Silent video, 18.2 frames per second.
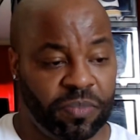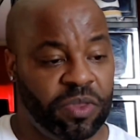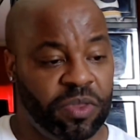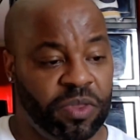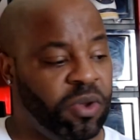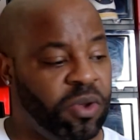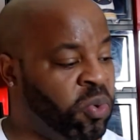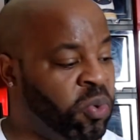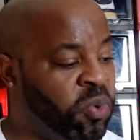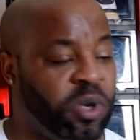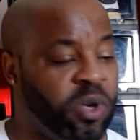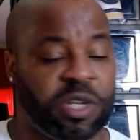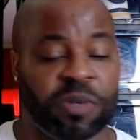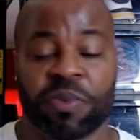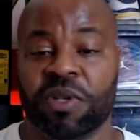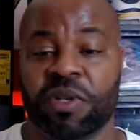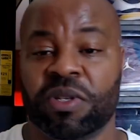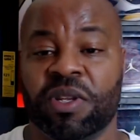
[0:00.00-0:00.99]

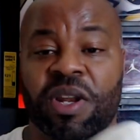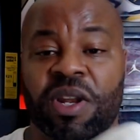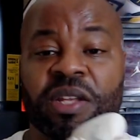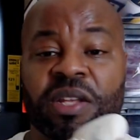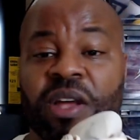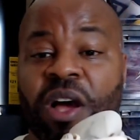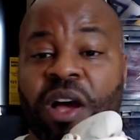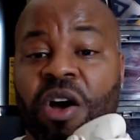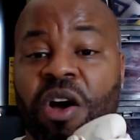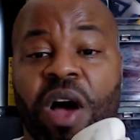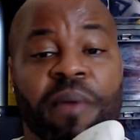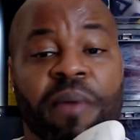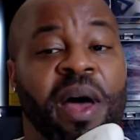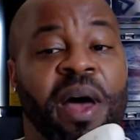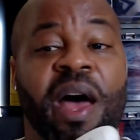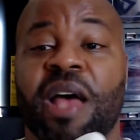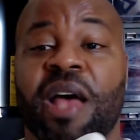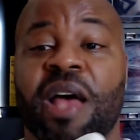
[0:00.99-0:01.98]
Christmas. So that's all. I'm
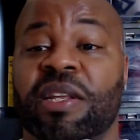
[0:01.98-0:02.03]
not asking